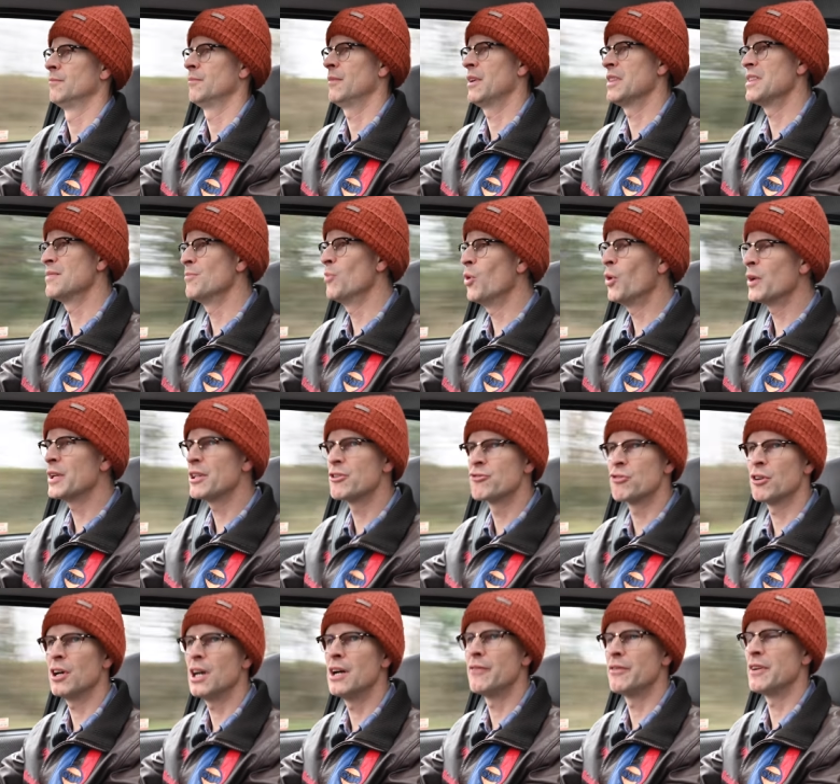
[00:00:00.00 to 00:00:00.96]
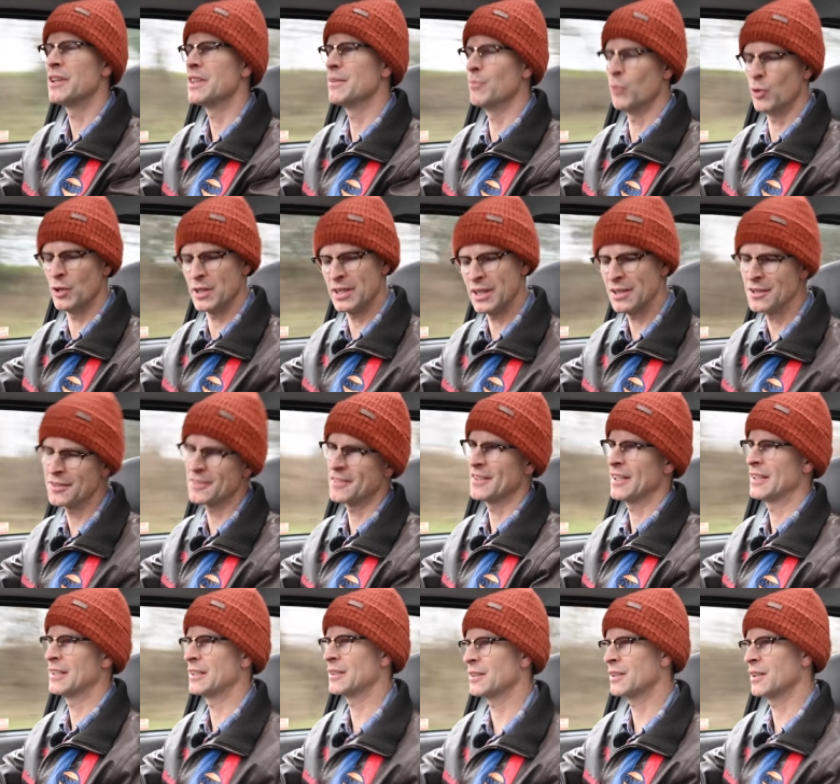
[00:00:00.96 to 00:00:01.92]
And the more you drive it, the more you get used to
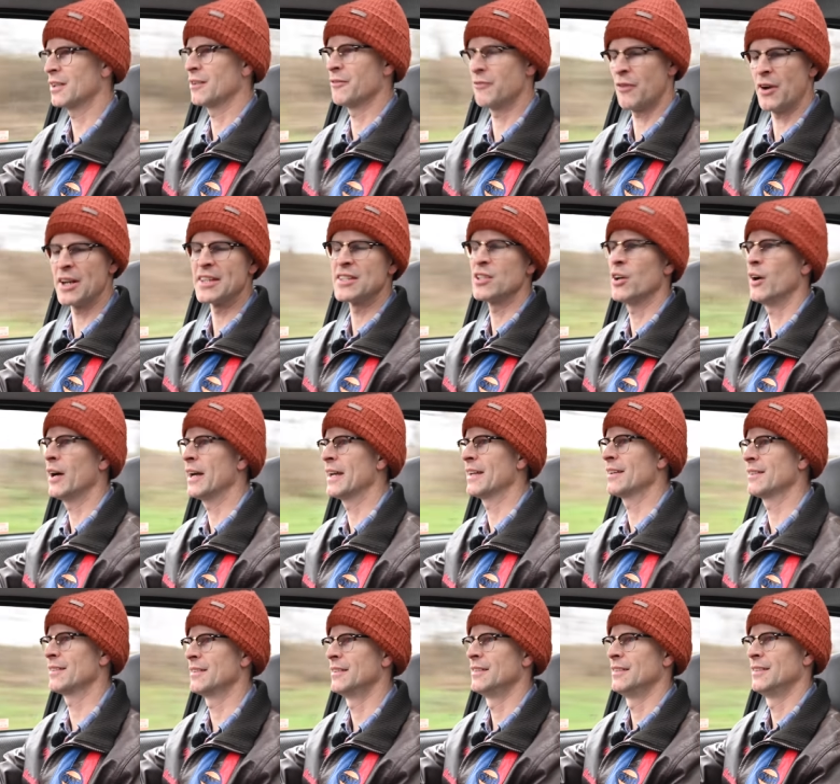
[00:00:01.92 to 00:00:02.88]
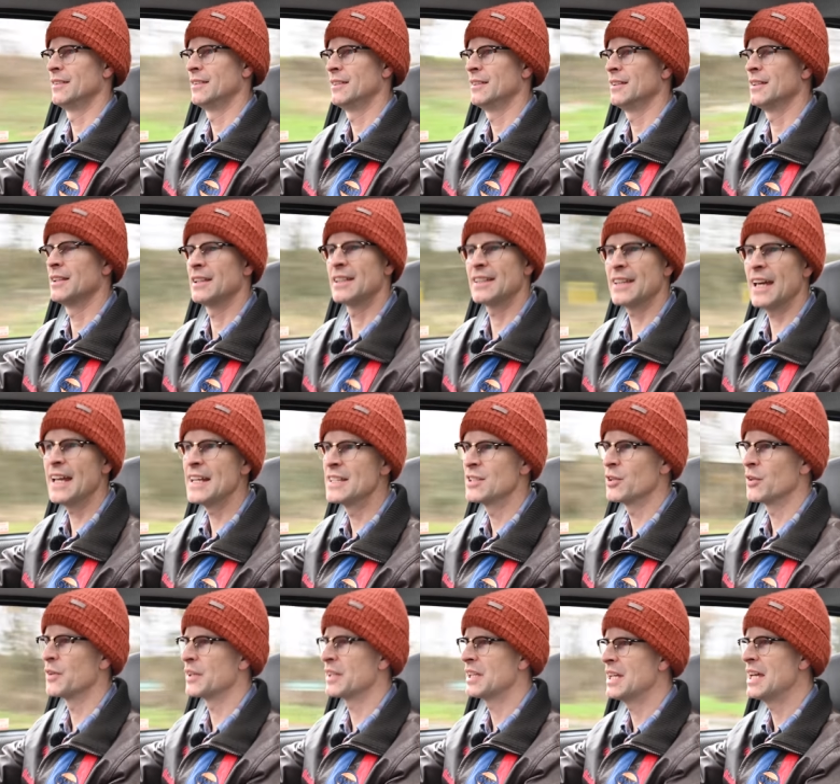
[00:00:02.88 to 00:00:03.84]
that little kind of very tight
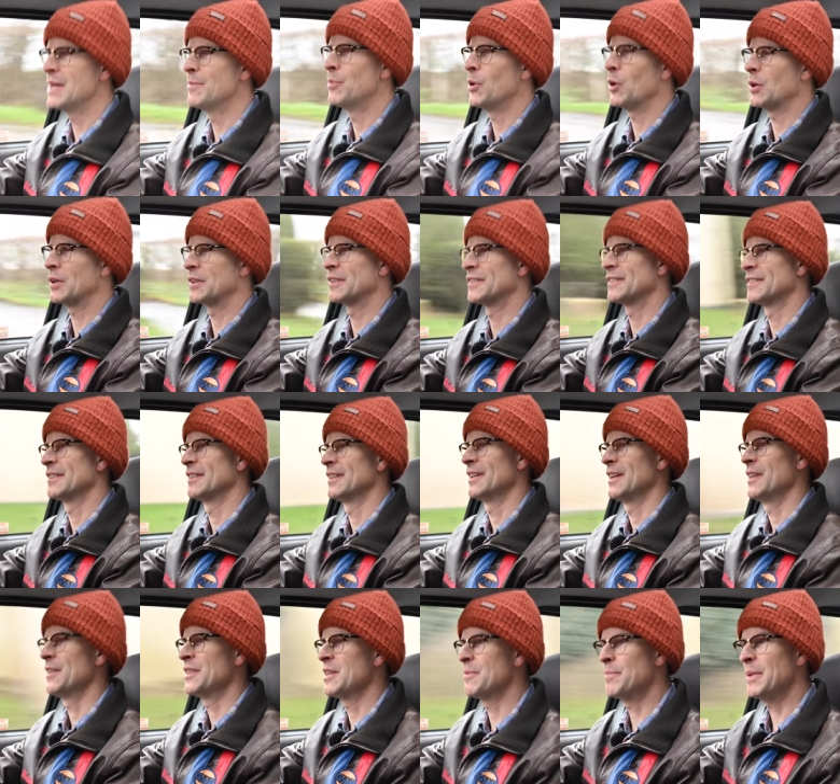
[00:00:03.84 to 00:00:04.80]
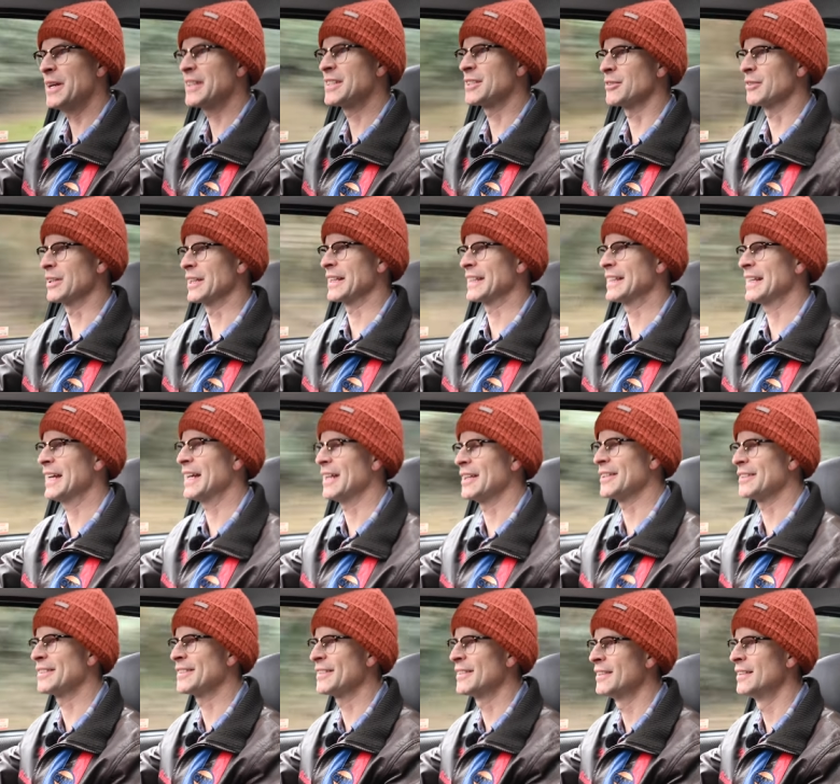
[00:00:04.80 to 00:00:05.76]
gate on the gearbox, the better it
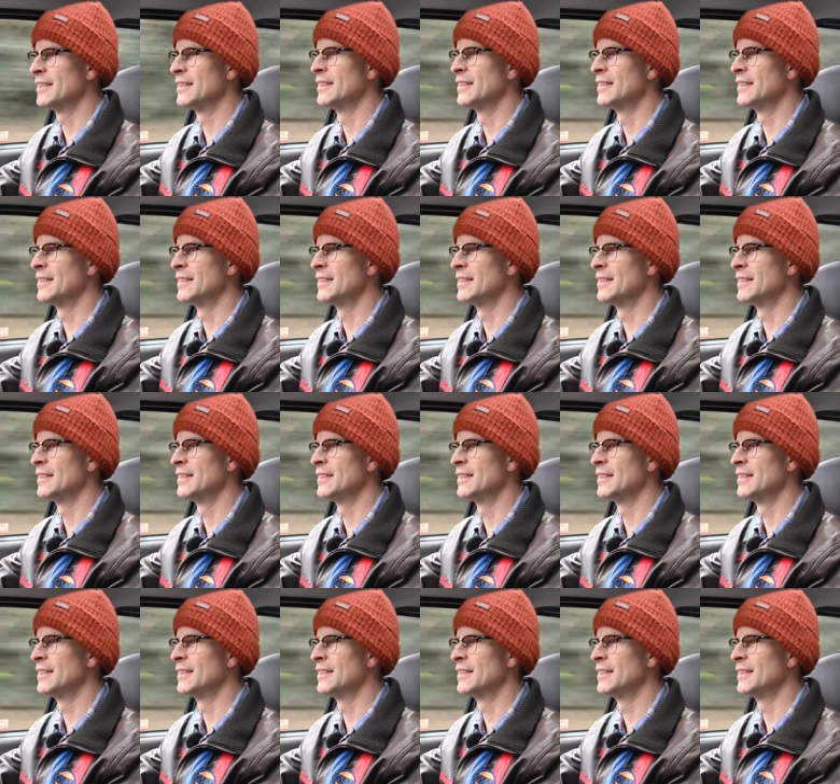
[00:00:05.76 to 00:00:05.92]
gets.